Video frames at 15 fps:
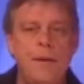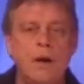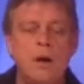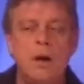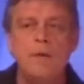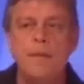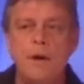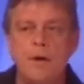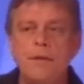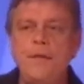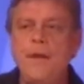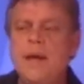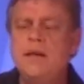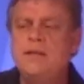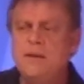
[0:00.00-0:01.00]
there are
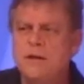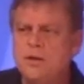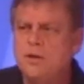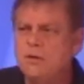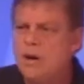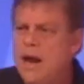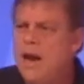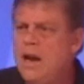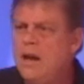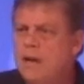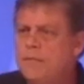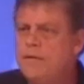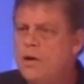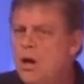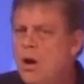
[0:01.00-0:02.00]
things in the training
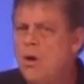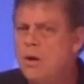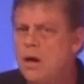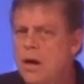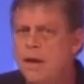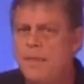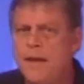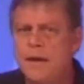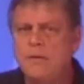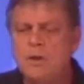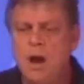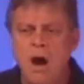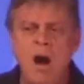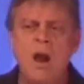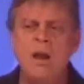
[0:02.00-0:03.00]
of Yoda
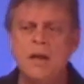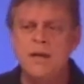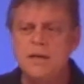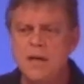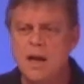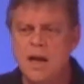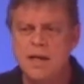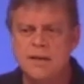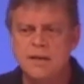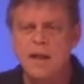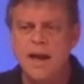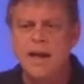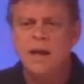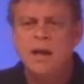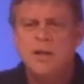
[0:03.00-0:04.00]
that Colin does,
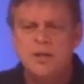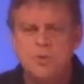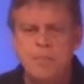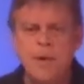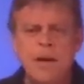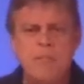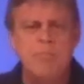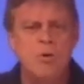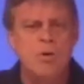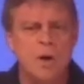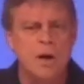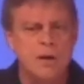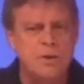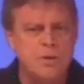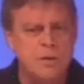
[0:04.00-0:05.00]
like
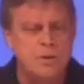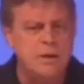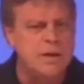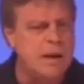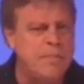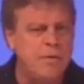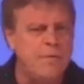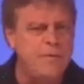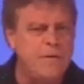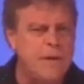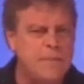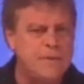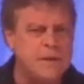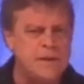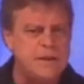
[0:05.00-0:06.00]
springboard double
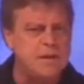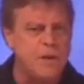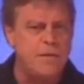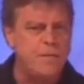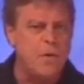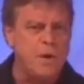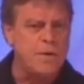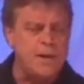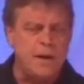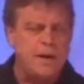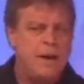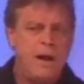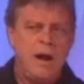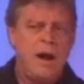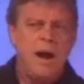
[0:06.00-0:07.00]
flips and so forth, and
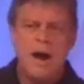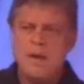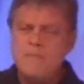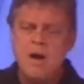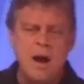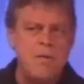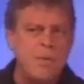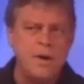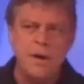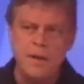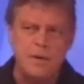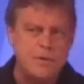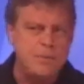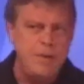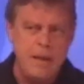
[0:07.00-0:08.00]
I'm not one of
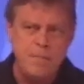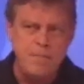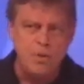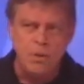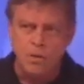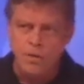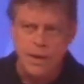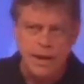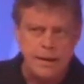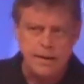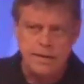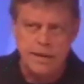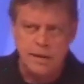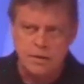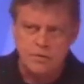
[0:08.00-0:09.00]
those people
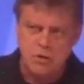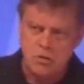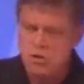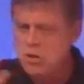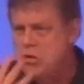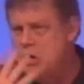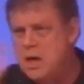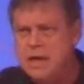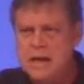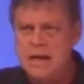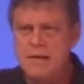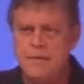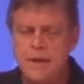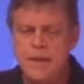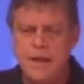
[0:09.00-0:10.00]
that, I did
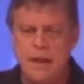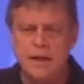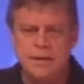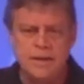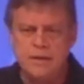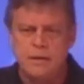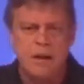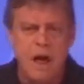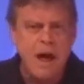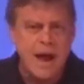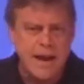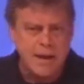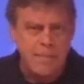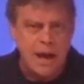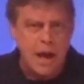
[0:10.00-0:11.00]
everything and just
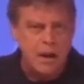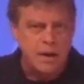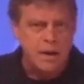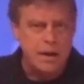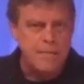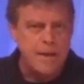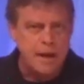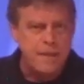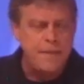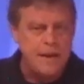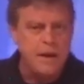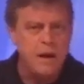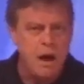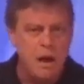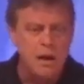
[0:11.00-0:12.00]
lie about it. I
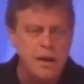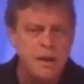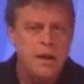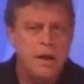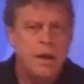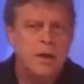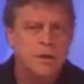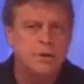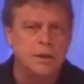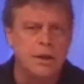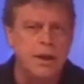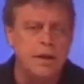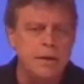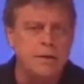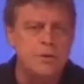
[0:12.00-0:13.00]
think Colin
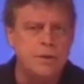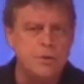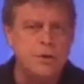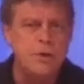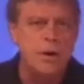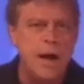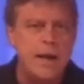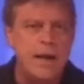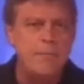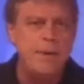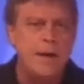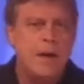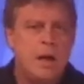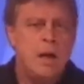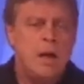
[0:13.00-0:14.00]
should get due credit,
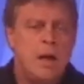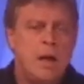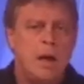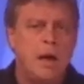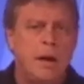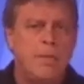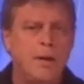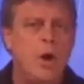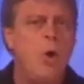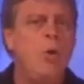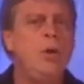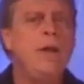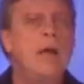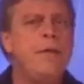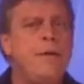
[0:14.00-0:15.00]
but the
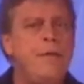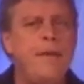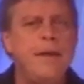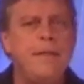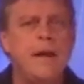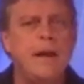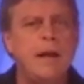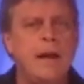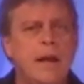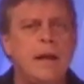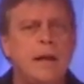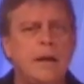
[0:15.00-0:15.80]
only other thing that